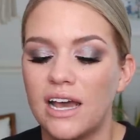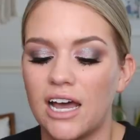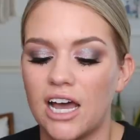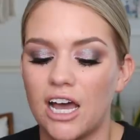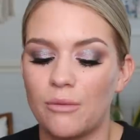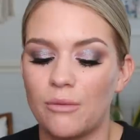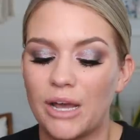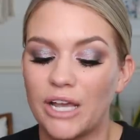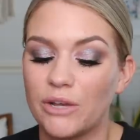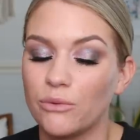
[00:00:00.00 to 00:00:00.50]

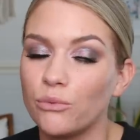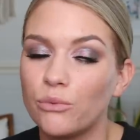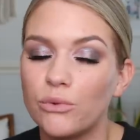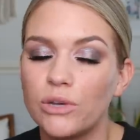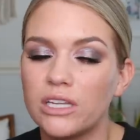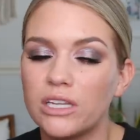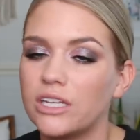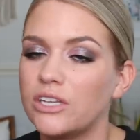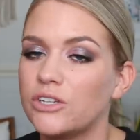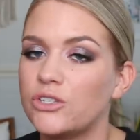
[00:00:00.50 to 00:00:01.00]
I
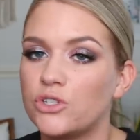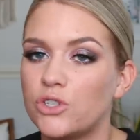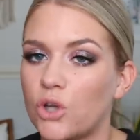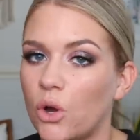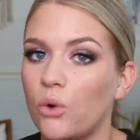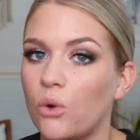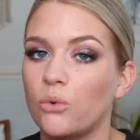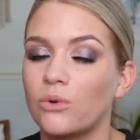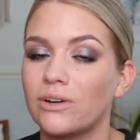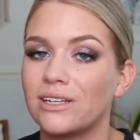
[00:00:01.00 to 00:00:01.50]
really
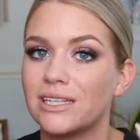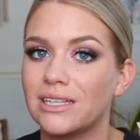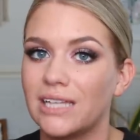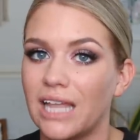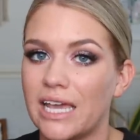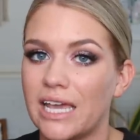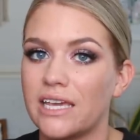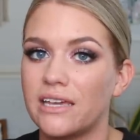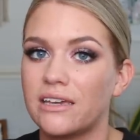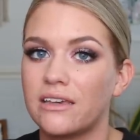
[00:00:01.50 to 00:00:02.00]
don't
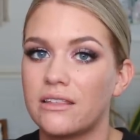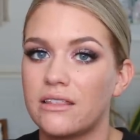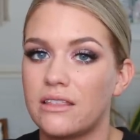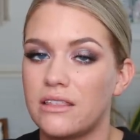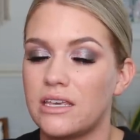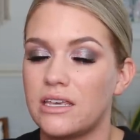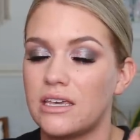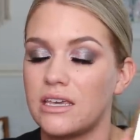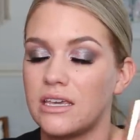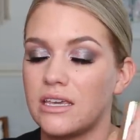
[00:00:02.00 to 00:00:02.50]
like
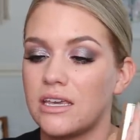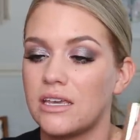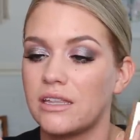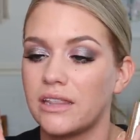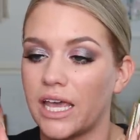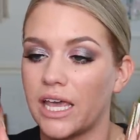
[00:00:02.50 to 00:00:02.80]
the